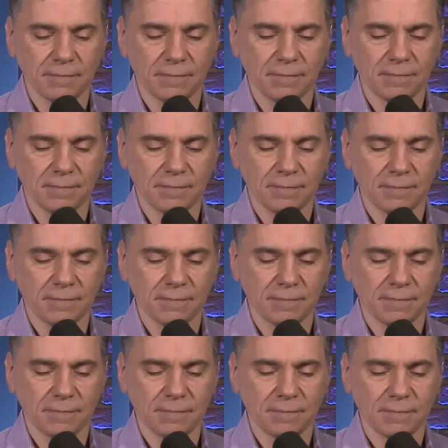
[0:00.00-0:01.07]

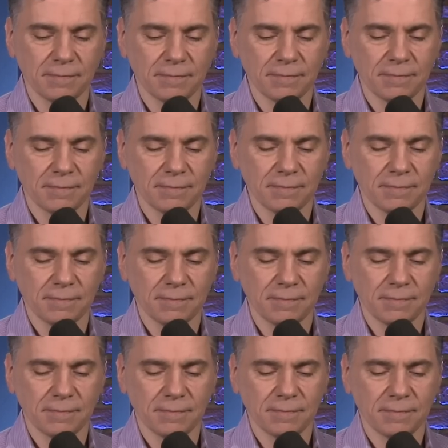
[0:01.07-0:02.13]

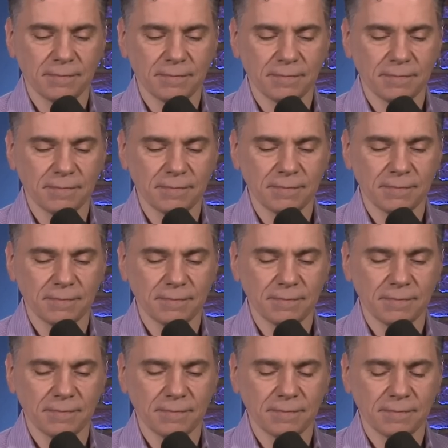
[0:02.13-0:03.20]

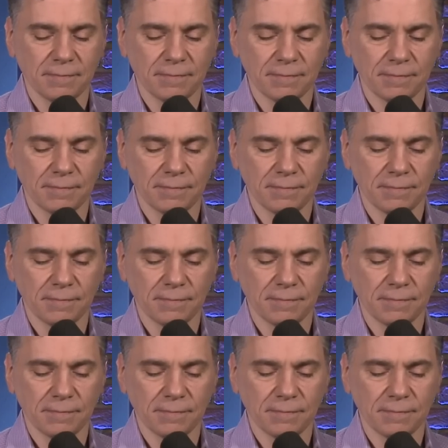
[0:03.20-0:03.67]
No words are spoken by the person on screen.